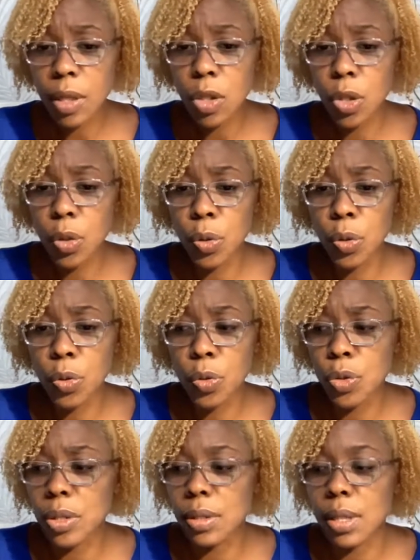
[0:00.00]

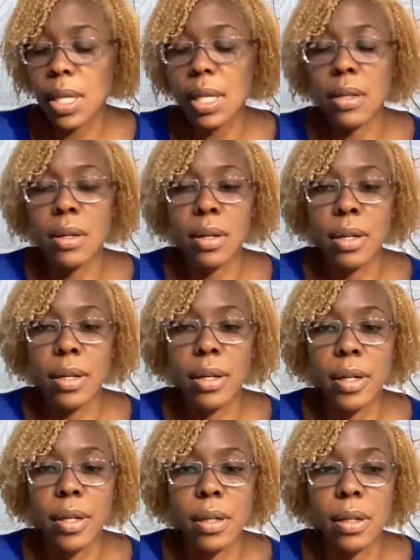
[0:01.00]
use
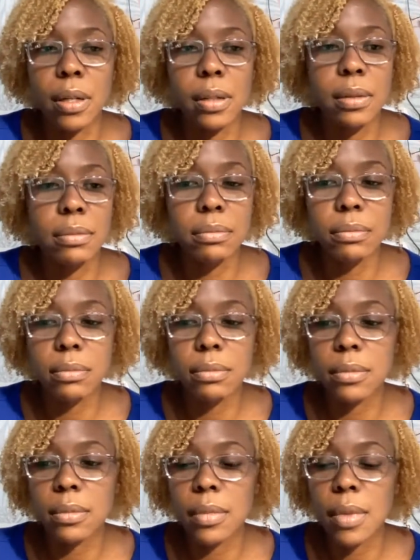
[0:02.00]
either,
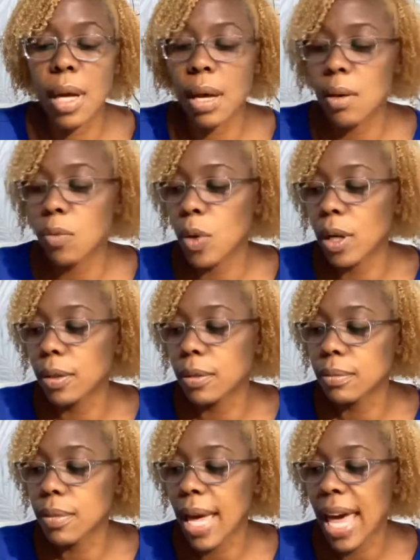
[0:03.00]

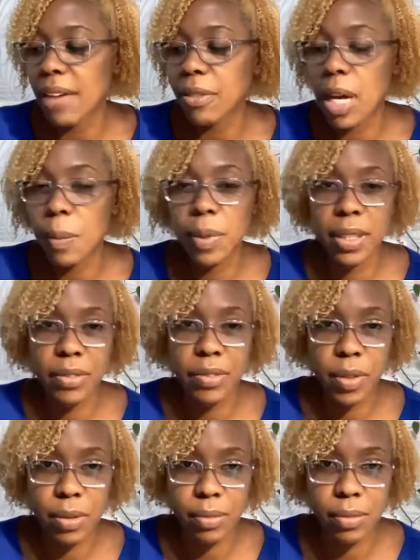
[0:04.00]
well, I have a couple of
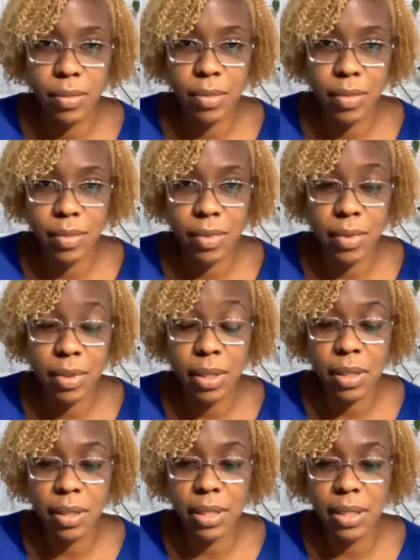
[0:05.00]
different
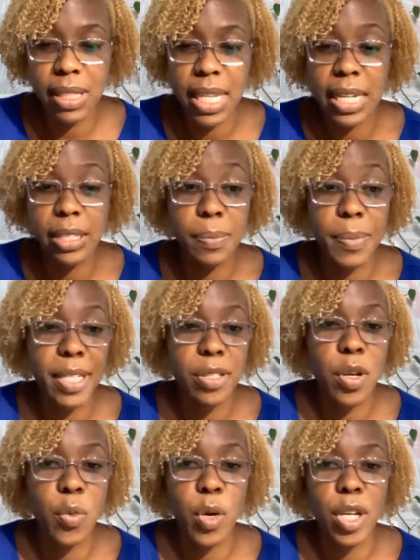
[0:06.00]
things
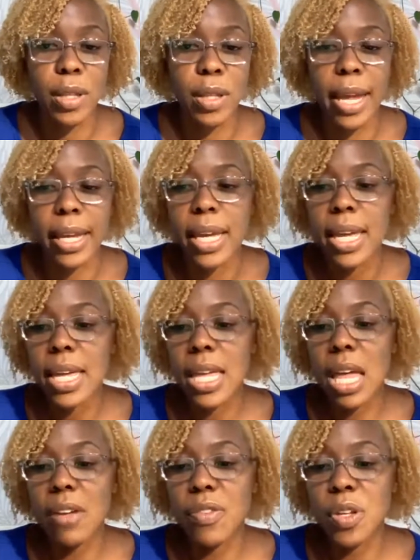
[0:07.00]
based on what you like.
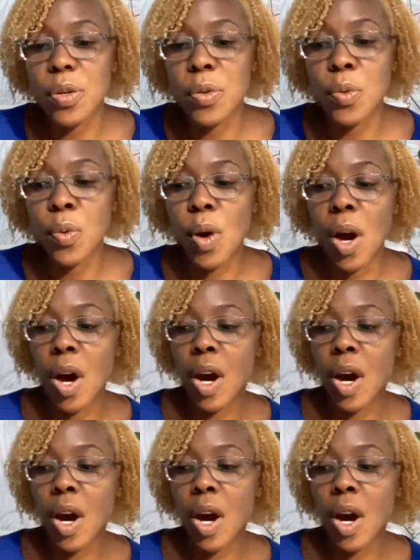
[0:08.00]
If you